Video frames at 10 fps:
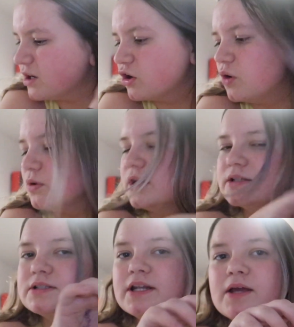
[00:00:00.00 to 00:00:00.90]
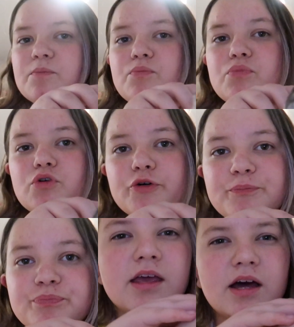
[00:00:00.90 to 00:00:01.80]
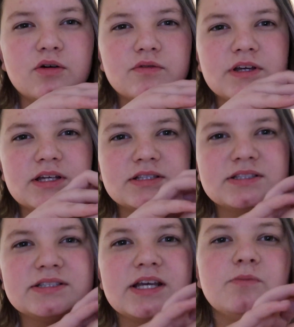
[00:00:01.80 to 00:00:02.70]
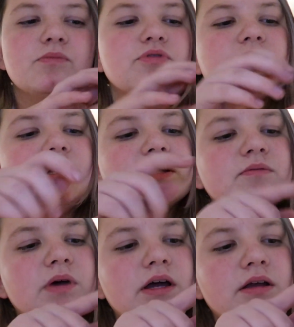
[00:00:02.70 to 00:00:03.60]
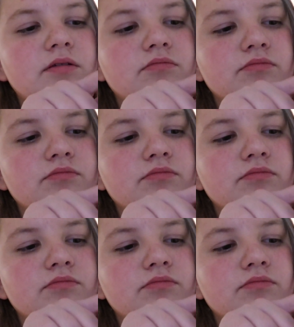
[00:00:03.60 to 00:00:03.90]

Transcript: and got one yesterday, but I don't think it's the same breed as mine.